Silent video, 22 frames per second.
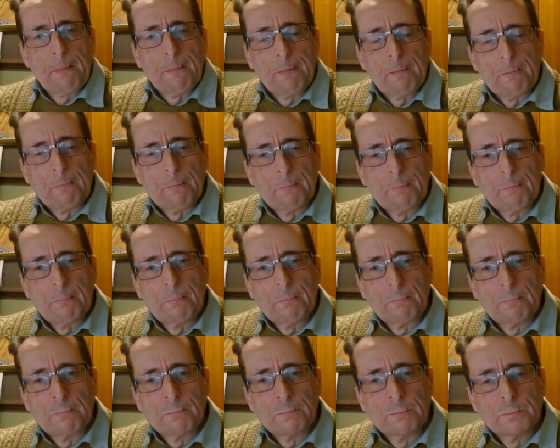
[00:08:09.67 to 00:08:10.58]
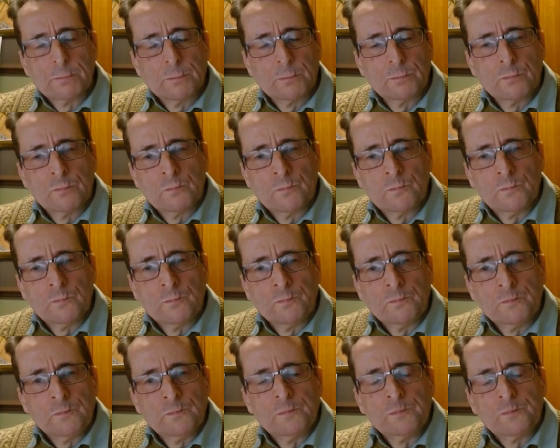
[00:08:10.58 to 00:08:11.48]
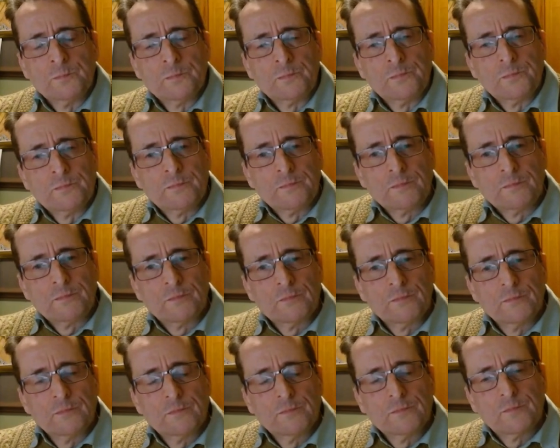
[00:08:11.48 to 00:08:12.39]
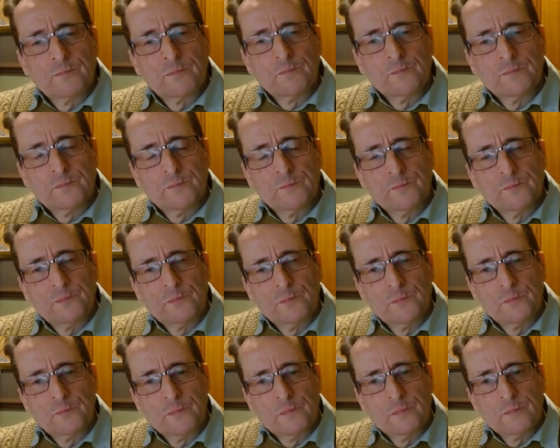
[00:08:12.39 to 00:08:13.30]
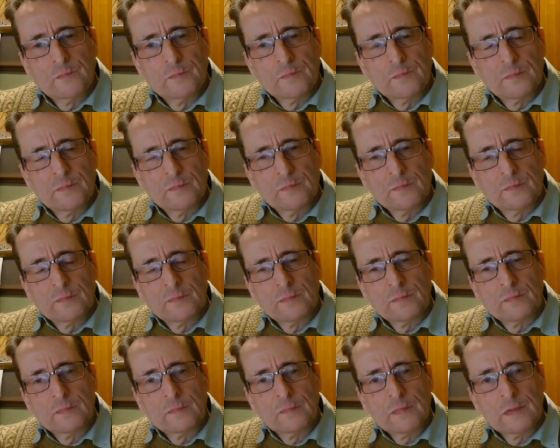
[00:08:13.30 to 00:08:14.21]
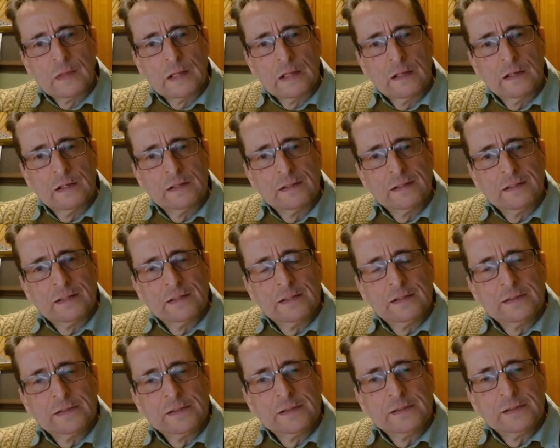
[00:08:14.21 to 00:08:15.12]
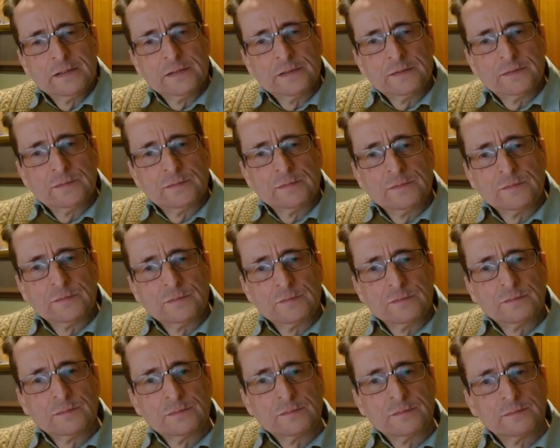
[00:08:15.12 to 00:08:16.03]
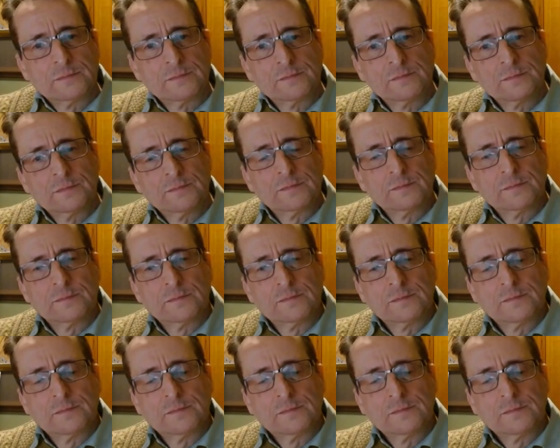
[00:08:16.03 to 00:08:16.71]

(silent)